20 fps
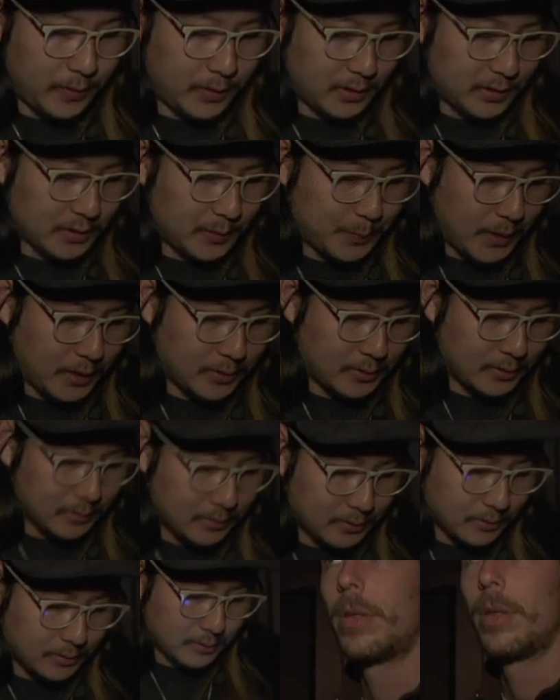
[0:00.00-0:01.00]
thing in
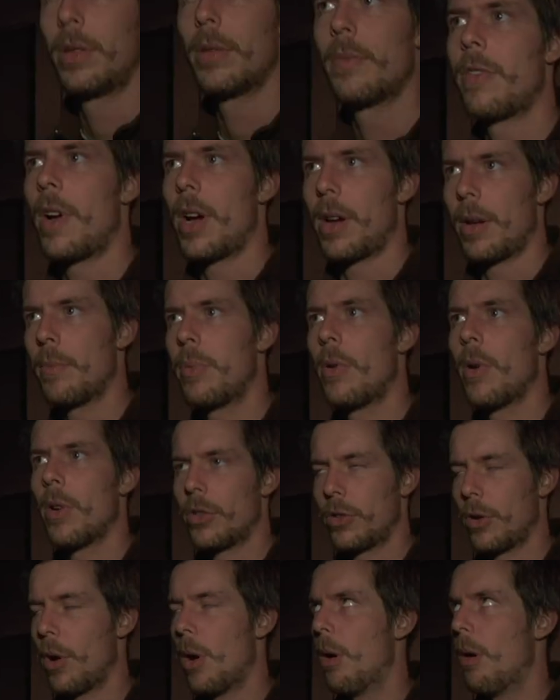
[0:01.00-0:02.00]
spices? The fucking pork.
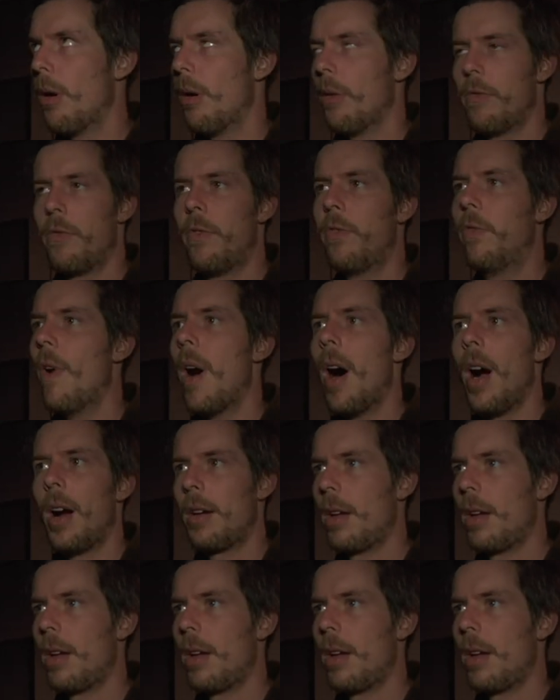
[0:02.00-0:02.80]
Oh, really? Fuck.